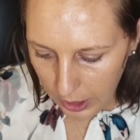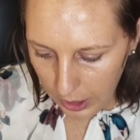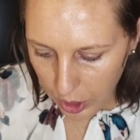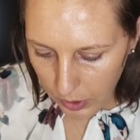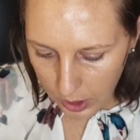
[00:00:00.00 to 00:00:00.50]

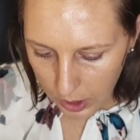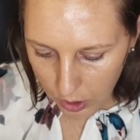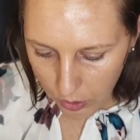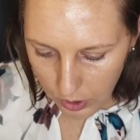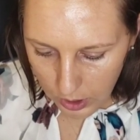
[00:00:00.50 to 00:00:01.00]
actuating
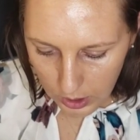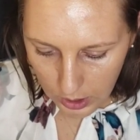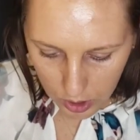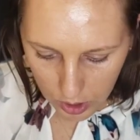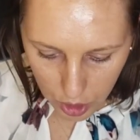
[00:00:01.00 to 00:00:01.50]
unit
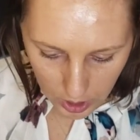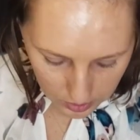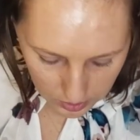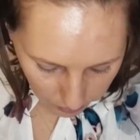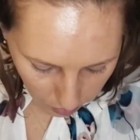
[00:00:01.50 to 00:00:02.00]
is to
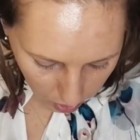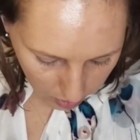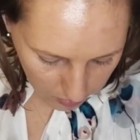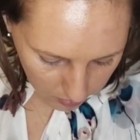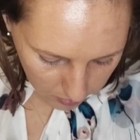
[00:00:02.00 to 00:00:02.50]

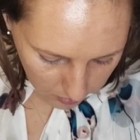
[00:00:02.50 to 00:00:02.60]
transform: